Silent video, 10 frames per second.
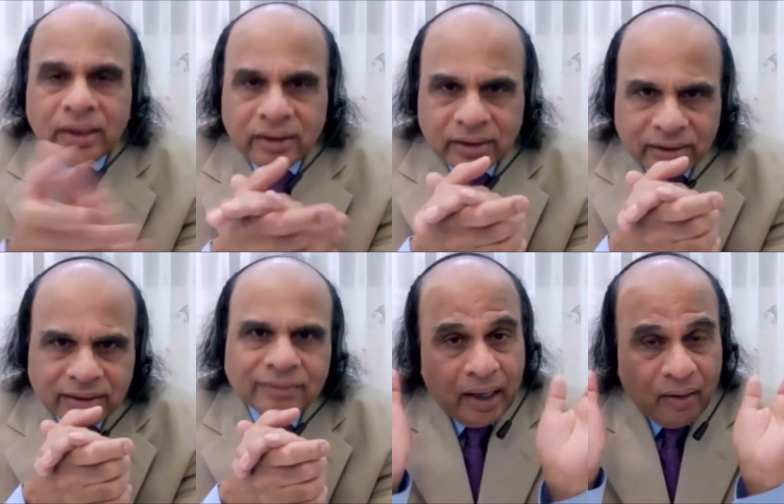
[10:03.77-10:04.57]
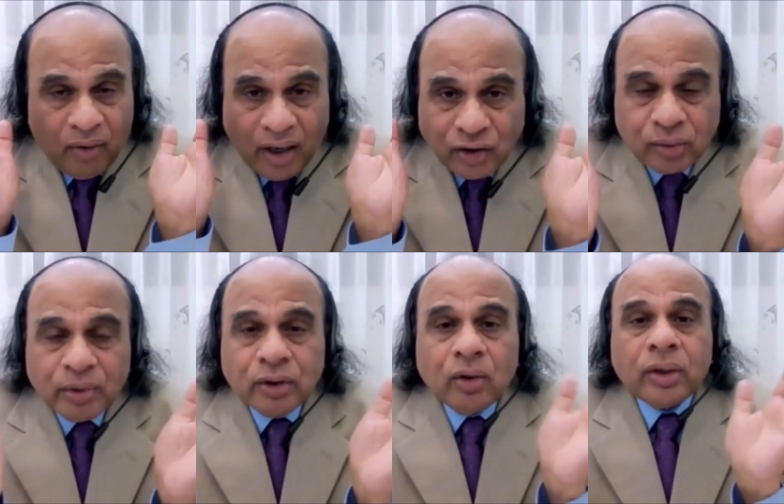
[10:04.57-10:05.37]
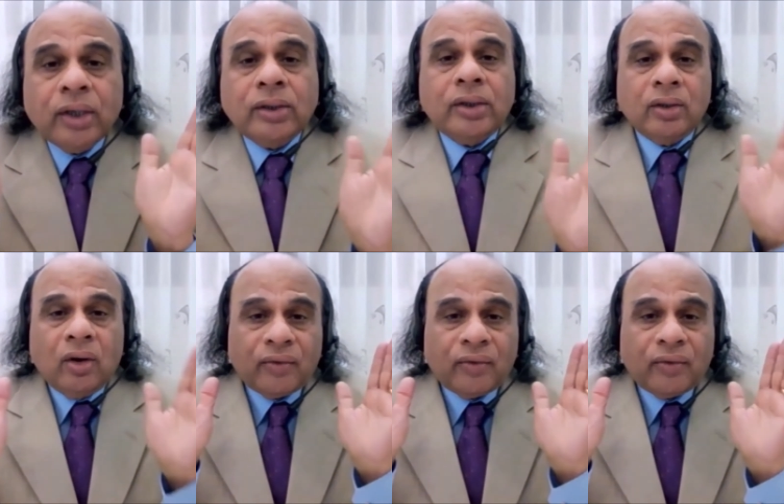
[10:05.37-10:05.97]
of years a vast majority